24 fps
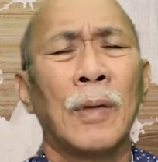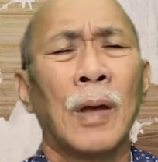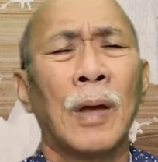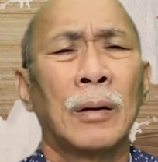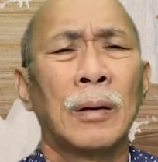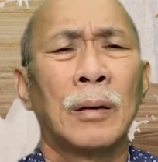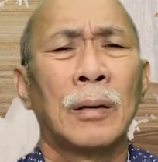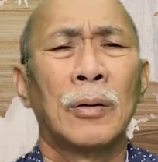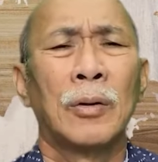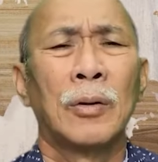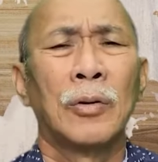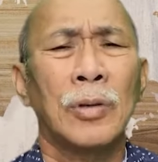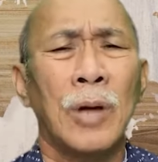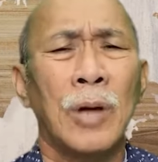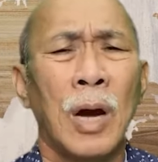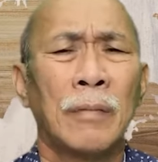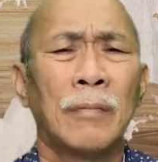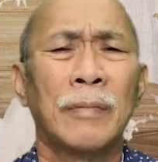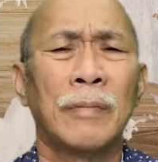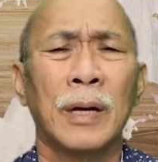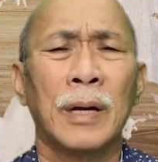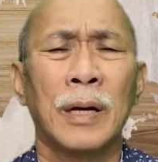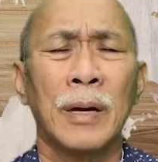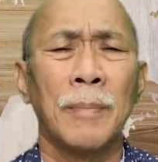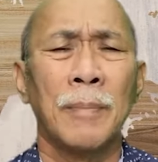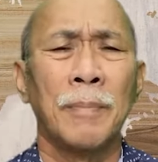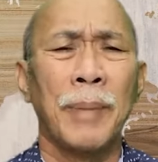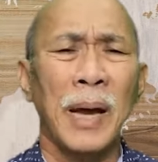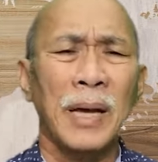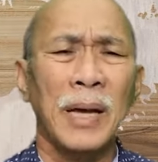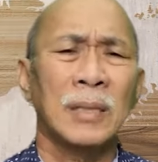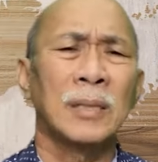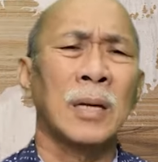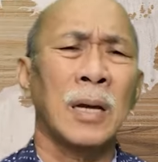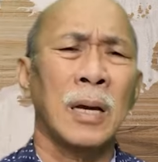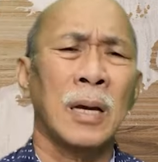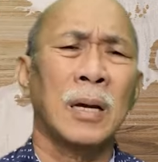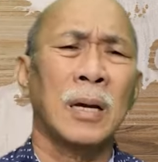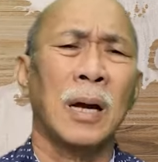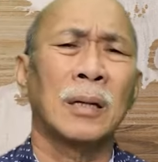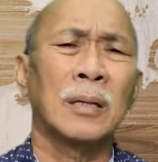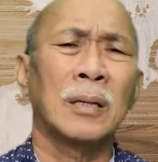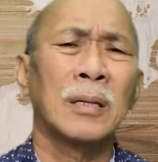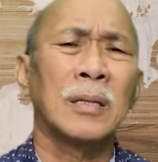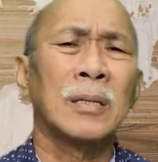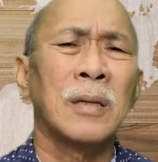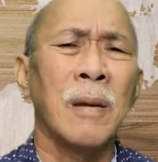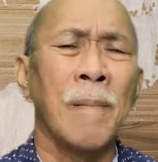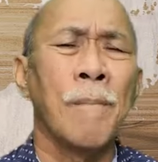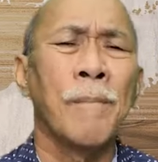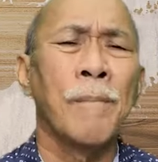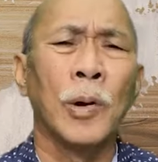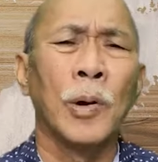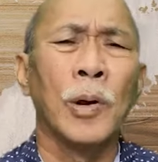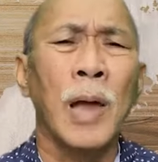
Those are very basic and simple